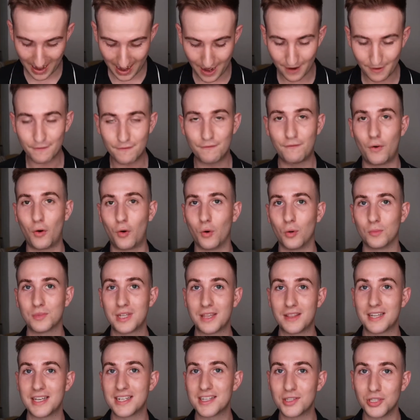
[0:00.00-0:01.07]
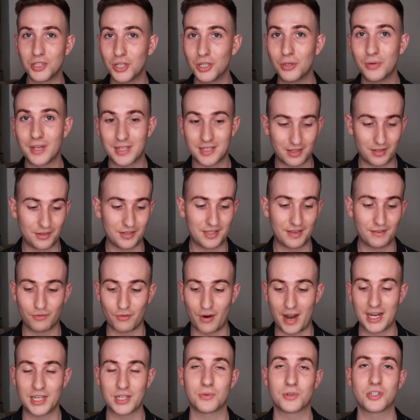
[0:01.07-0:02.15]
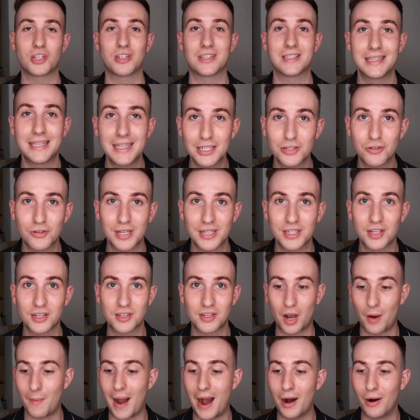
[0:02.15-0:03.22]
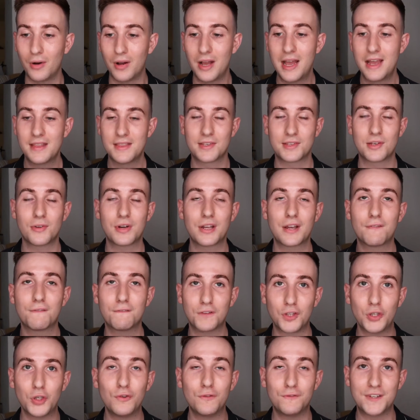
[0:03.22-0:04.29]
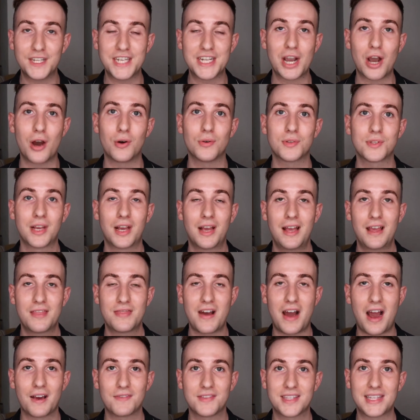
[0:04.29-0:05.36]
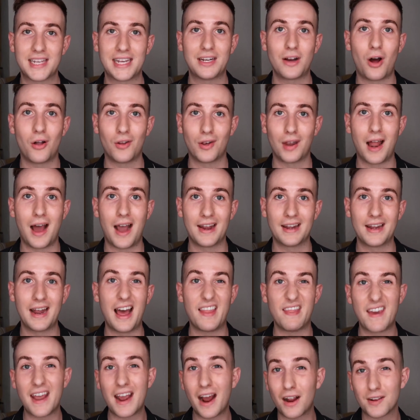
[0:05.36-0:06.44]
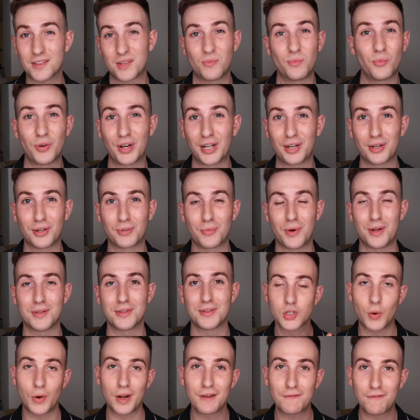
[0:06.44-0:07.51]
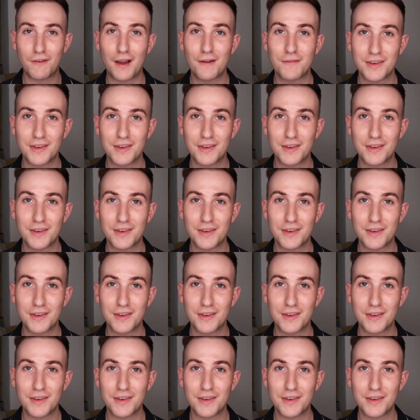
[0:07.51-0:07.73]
and formed this new exclusive range, which has literally just come out. There's only a few videos that I've seen online, and they are some really good ones. 25